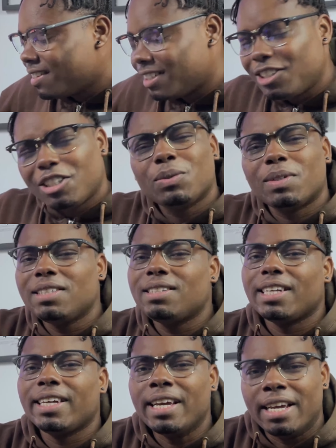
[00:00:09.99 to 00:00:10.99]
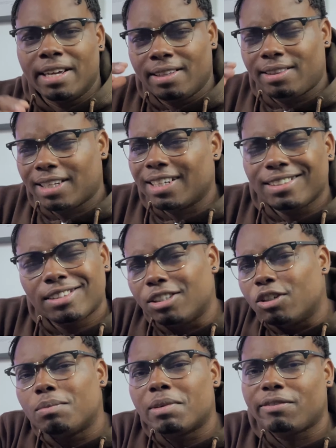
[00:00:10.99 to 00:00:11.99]
And I just want to say thanks to
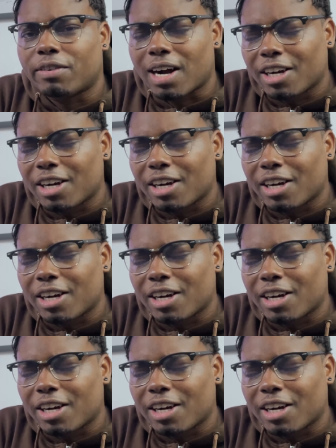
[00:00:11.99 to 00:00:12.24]
Nomad for